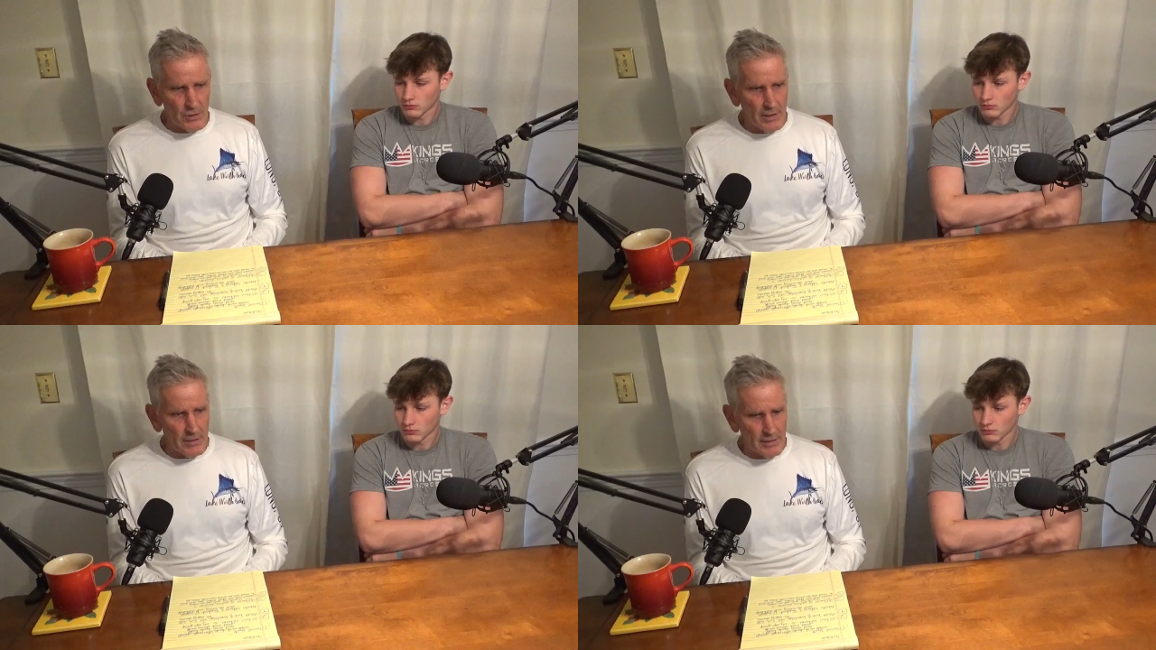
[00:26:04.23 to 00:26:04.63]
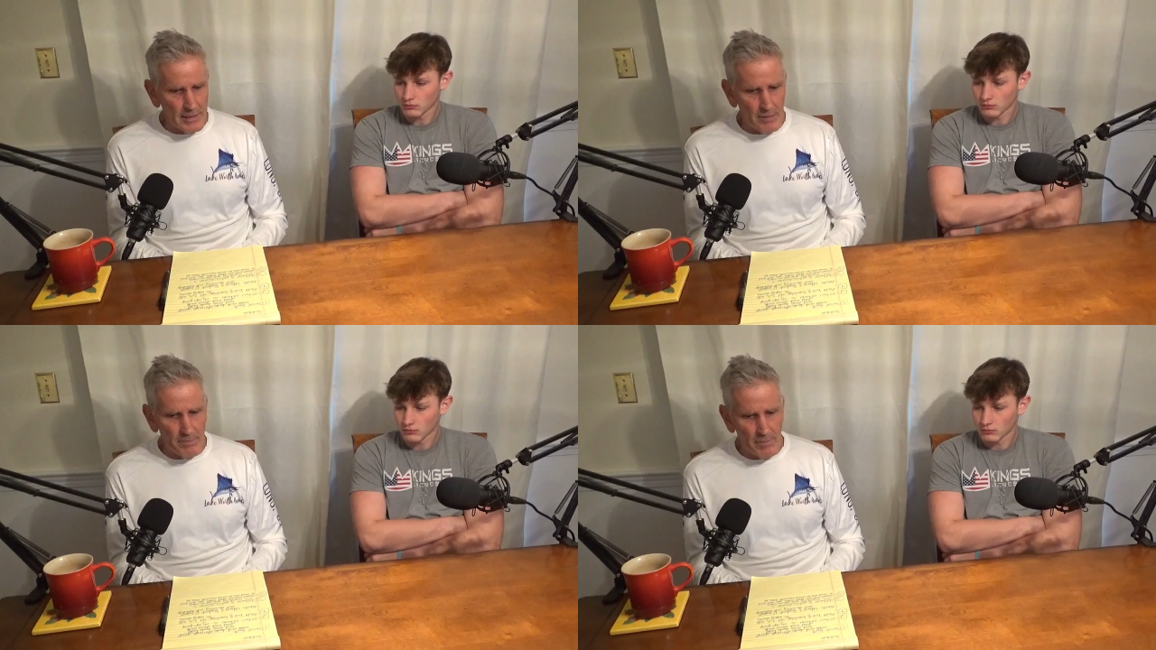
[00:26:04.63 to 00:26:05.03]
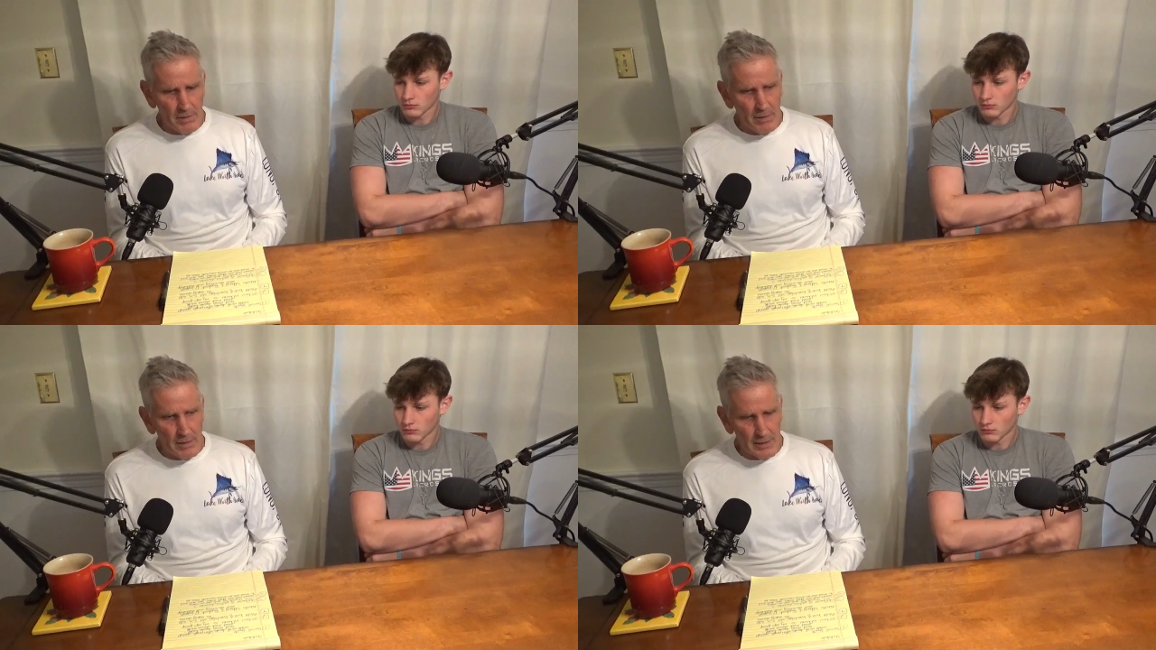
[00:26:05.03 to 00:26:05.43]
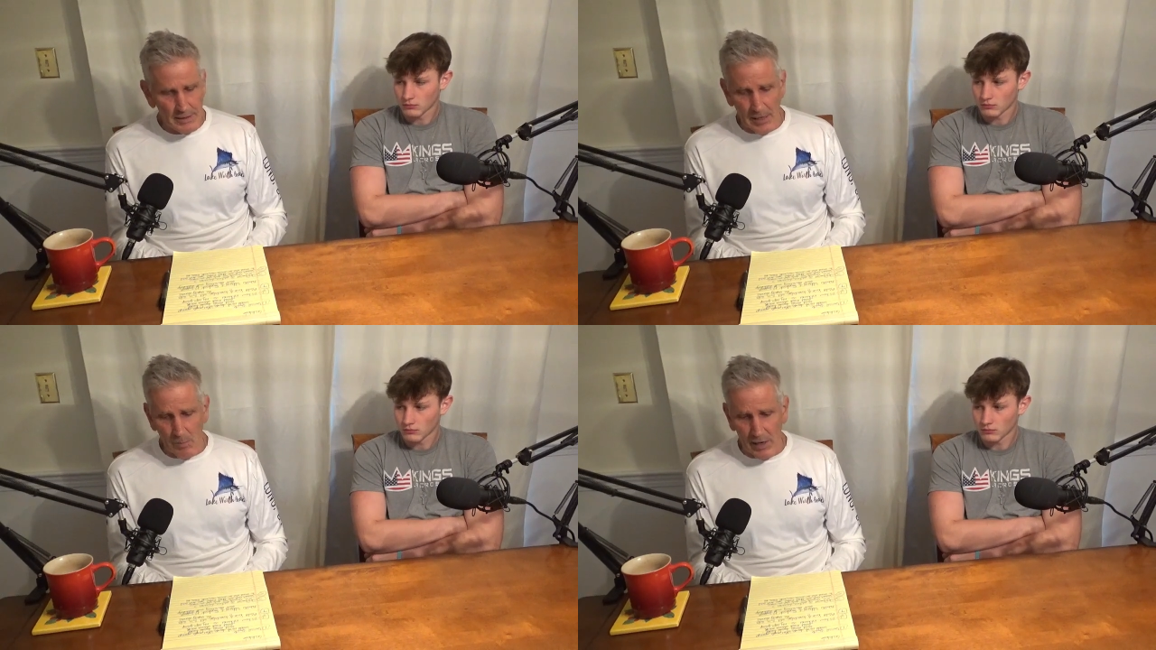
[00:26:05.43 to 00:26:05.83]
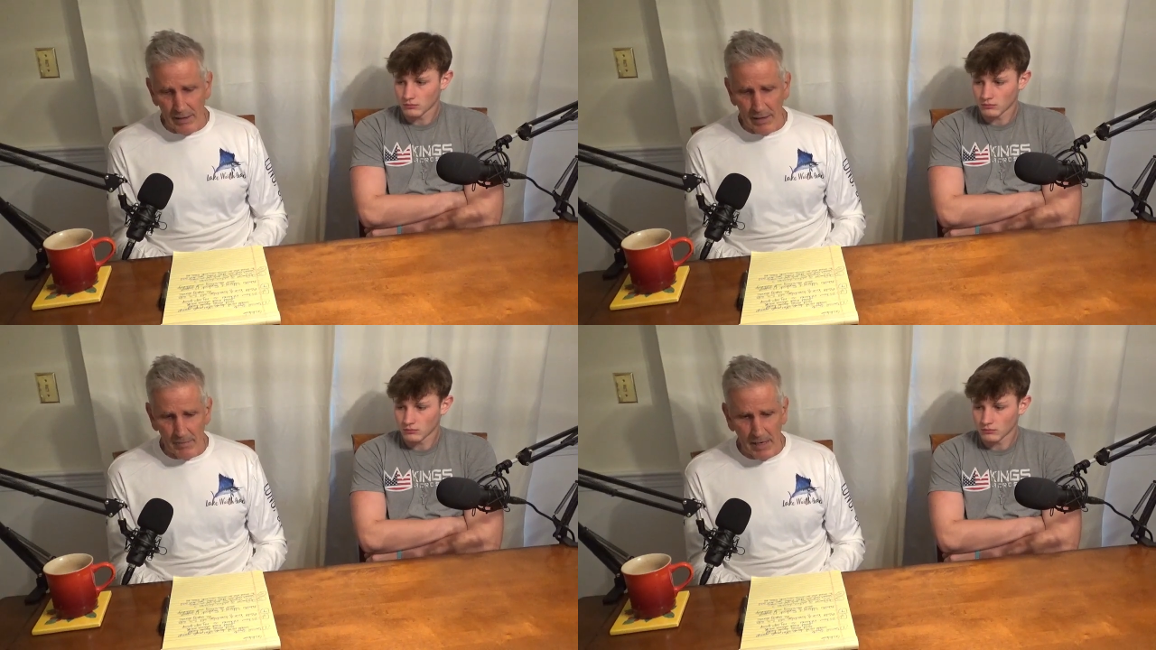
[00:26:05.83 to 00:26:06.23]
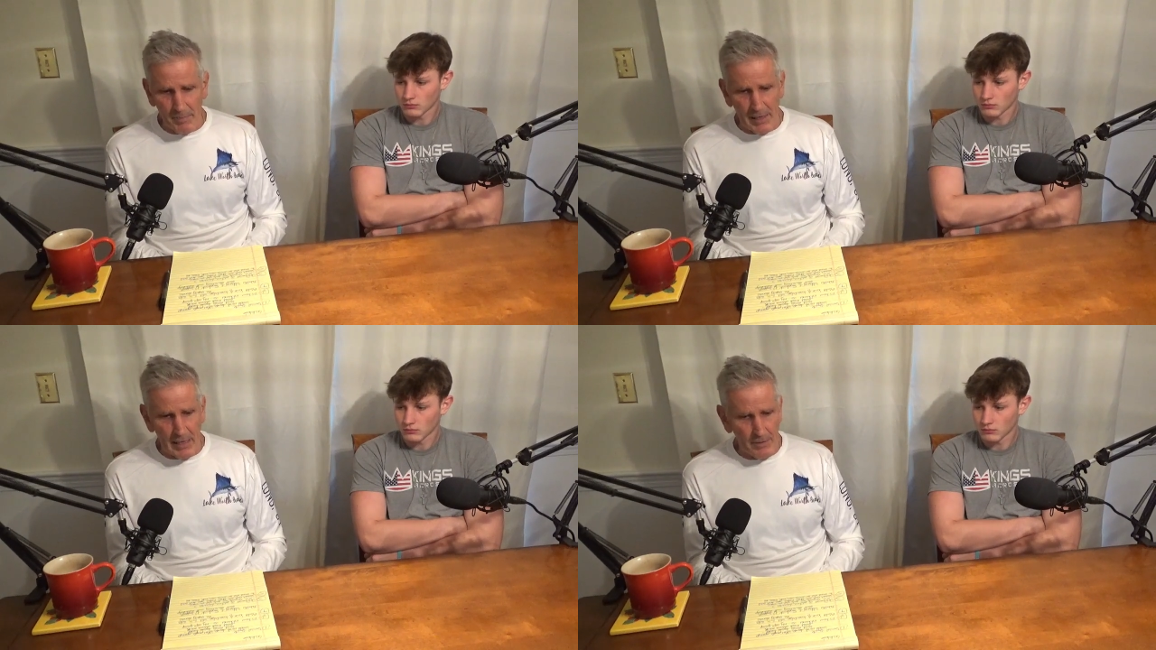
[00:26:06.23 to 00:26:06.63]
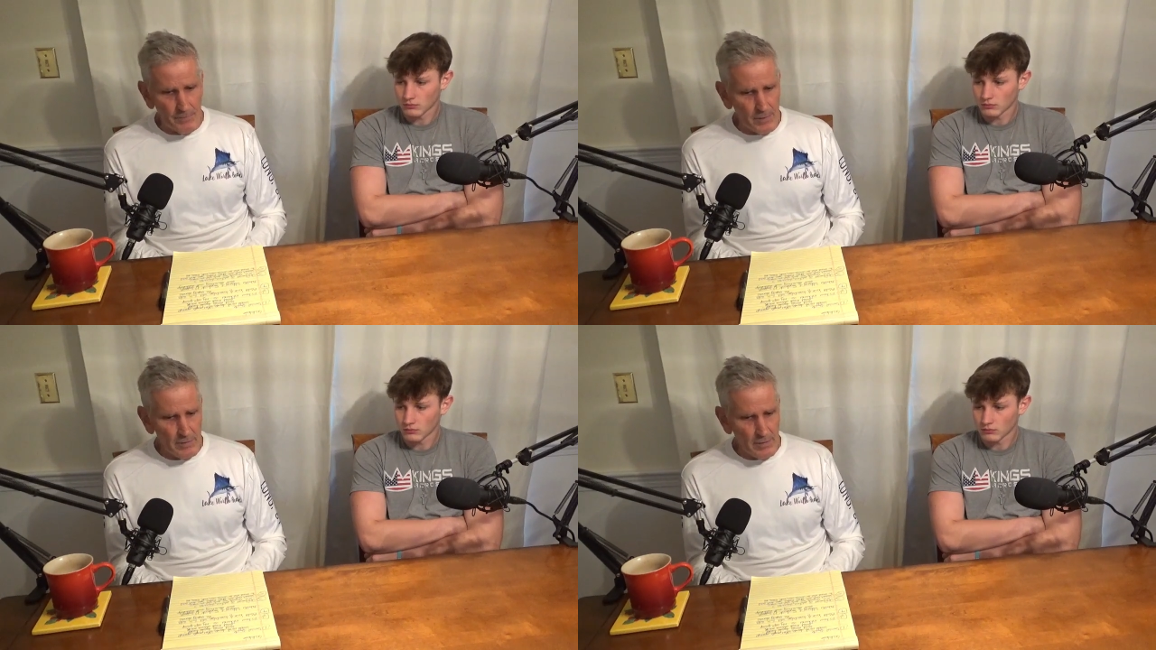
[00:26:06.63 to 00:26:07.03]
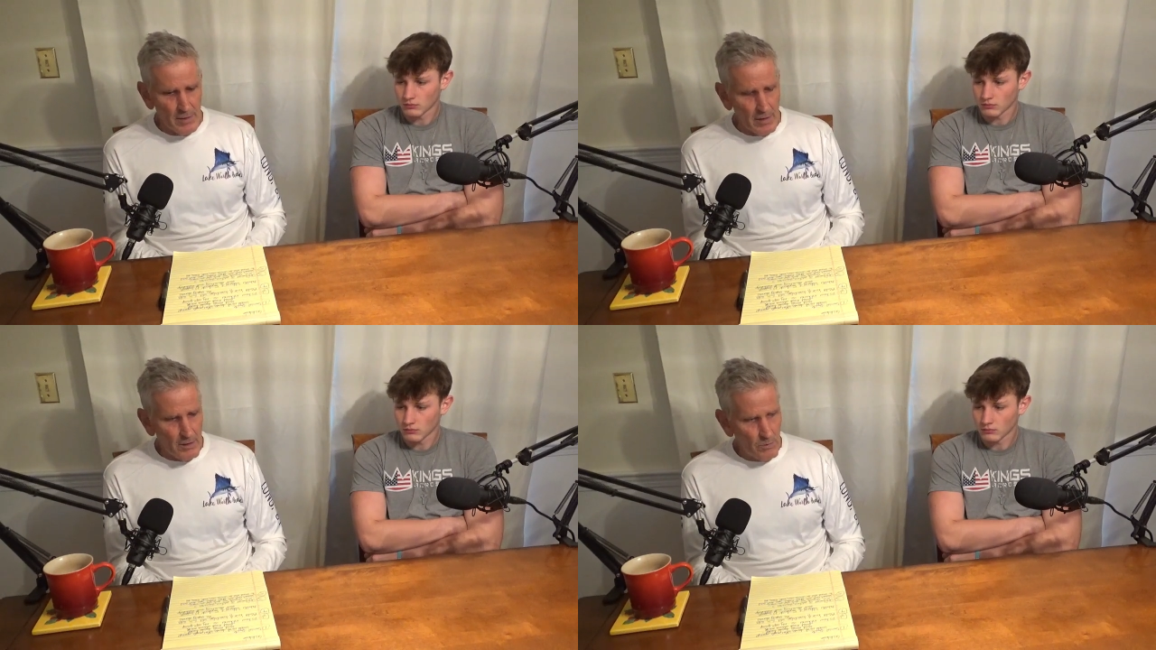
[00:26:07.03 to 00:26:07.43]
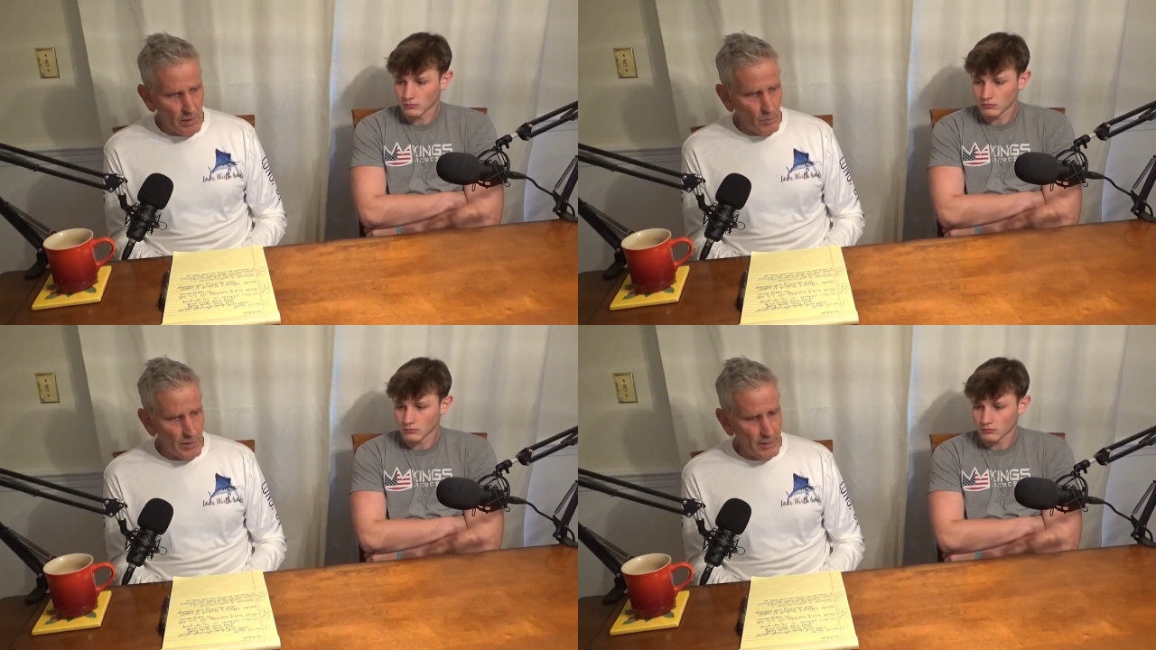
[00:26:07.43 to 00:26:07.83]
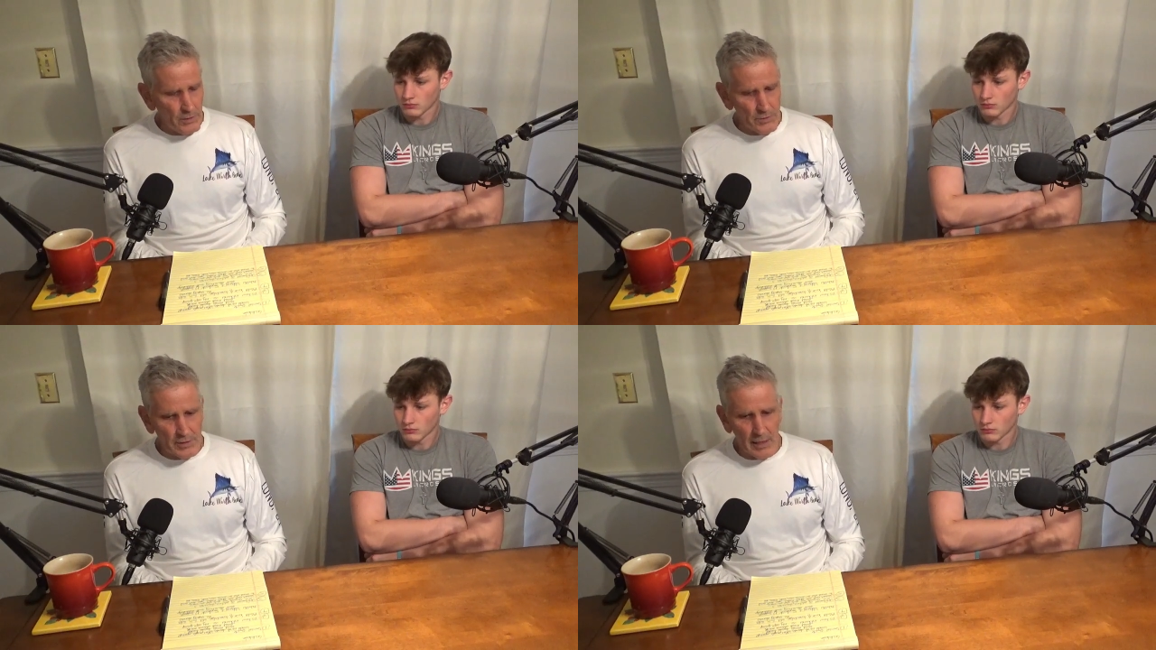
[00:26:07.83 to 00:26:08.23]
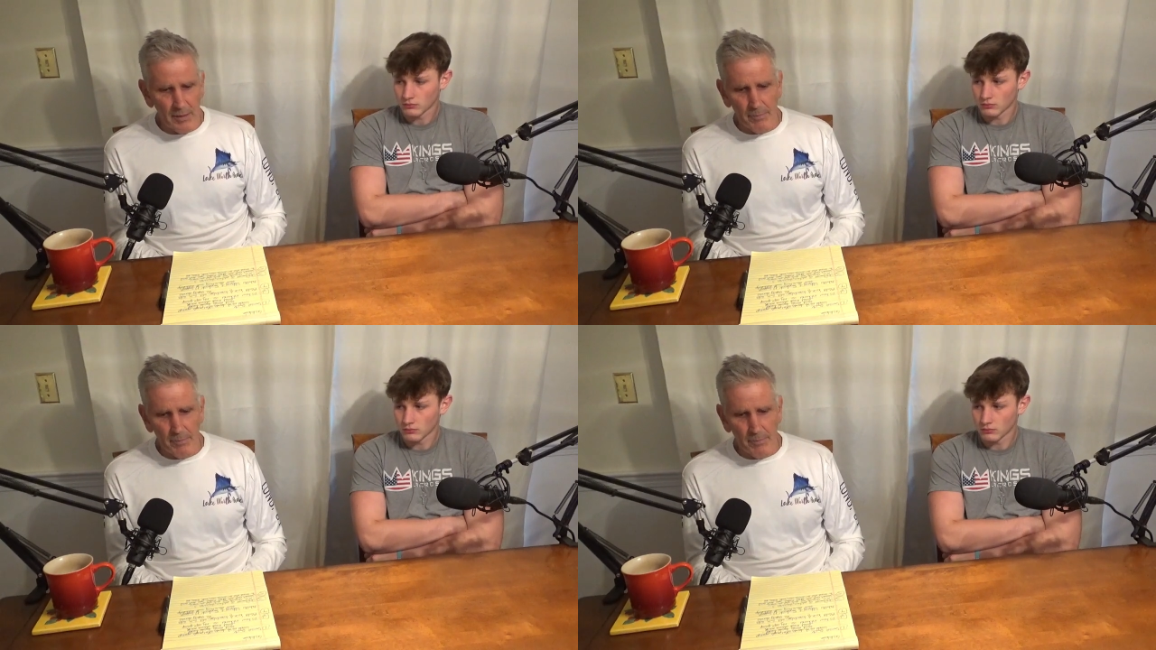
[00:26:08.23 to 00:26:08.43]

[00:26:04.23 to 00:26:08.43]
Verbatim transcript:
Speaker 1: on to some in some way that it might be helpful, well, we'll use our